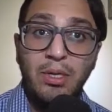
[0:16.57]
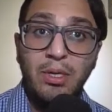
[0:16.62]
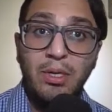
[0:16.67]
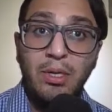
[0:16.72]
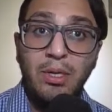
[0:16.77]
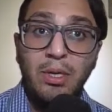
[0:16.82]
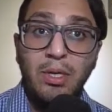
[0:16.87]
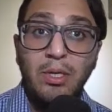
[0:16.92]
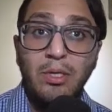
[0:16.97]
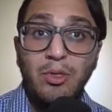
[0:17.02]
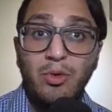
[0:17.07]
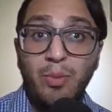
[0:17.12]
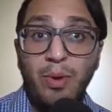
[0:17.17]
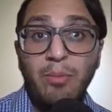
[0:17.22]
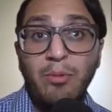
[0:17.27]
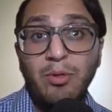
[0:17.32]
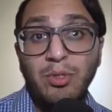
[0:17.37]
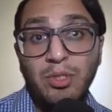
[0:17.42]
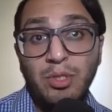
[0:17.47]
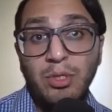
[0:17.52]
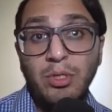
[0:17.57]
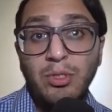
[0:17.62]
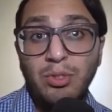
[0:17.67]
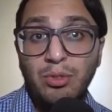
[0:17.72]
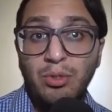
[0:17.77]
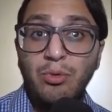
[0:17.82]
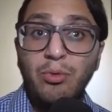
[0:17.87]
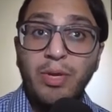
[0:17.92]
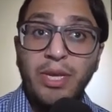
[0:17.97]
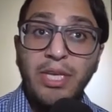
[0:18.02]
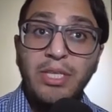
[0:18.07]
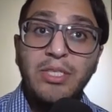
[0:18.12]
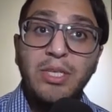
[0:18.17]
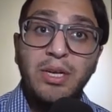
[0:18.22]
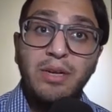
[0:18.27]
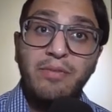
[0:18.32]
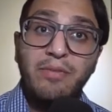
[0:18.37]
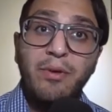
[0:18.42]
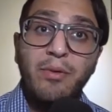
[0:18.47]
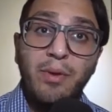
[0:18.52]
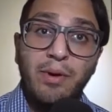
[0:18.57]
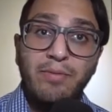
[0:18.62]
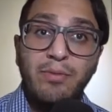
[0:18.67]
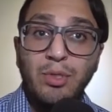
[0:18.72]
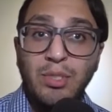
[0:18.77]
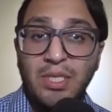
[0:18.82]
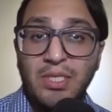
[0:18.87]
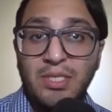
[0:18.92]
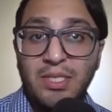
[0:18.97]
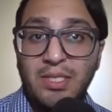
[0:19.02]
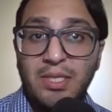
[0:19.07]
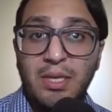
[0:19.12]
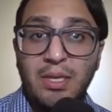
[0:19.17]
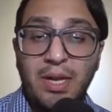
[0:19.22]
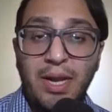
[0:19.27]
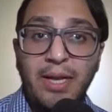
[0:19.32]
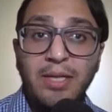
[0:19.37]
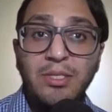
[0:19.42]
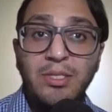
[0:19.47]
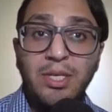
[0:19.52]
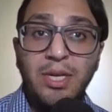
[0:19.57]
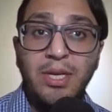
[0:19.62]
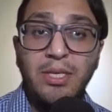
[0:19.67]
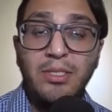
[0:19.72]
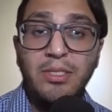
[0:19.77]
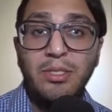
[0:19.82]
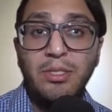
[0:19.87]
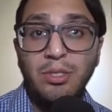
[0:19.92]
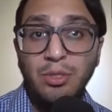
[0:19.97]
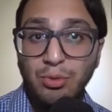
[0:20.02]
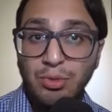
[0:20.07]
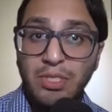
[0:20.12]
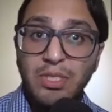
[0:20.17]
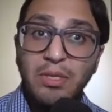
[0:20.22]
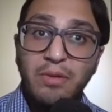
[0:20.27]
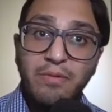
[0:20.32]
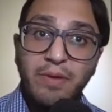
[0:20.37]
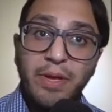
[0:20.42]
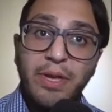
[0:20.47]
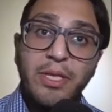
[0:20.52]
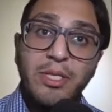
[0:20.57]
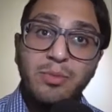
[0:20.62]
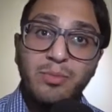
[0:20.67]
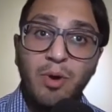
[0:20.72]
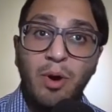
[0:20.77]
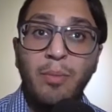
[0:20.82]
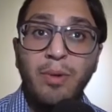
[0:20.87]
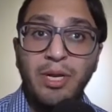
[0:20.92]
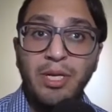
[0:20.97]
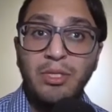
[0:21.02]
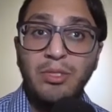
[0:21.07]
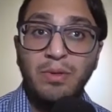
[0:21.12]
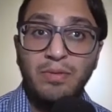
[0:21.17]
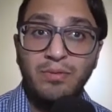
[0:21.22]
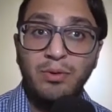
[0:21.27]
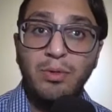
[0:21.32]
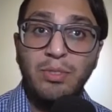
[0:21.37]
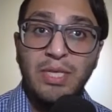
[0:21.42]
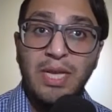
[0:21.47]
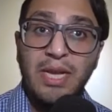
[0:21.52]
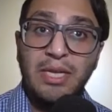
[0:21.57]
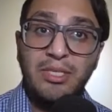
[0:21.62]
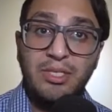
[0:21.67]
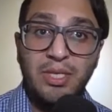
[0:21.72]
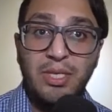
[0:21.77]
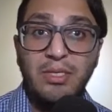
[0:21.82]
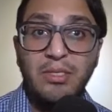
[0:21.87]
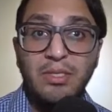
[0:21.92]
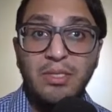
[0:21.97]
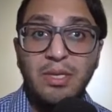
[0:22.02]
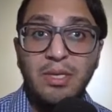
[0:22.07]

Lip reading: to be able to search through each and every one of those SSL handshakes using the various properties of those handshakes.